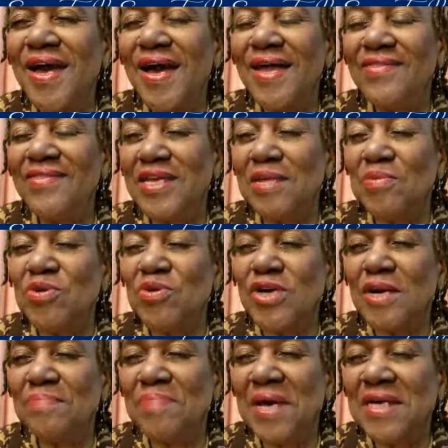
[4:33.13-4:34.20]
and then I'm gonna
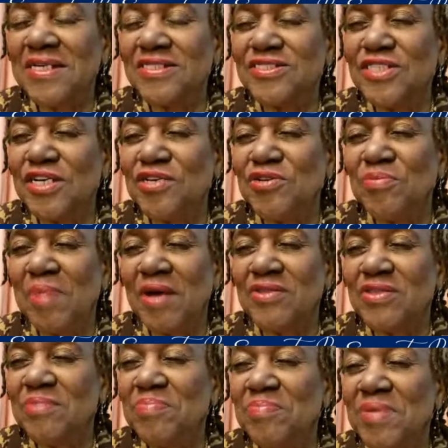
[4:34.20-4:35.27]
come back and tell you about
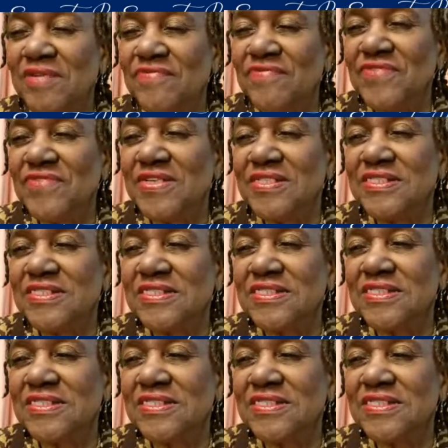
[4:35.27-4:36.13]
the benefits